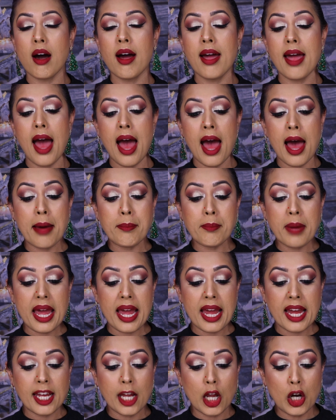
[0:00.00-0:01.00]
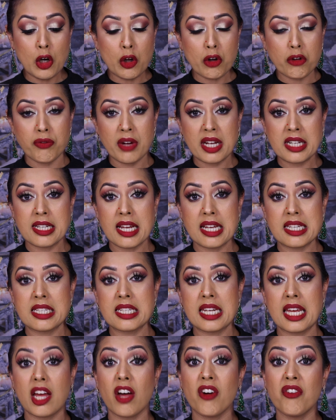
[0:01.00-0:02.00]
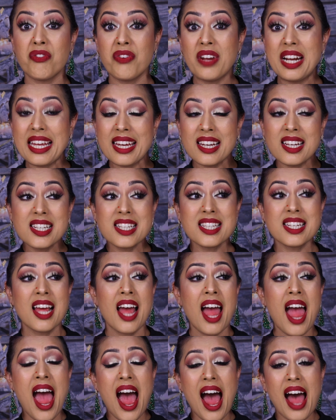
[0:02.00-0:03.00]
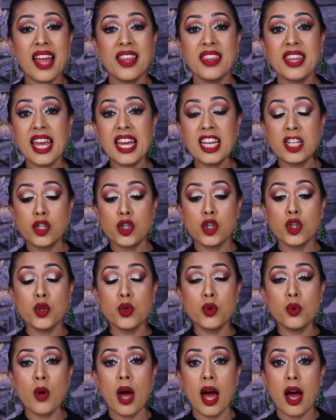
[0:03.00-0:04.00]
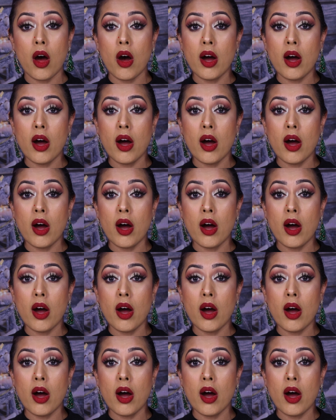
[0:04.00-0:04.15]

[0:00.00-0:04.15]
I am a Look Fantastic affiliate and they do,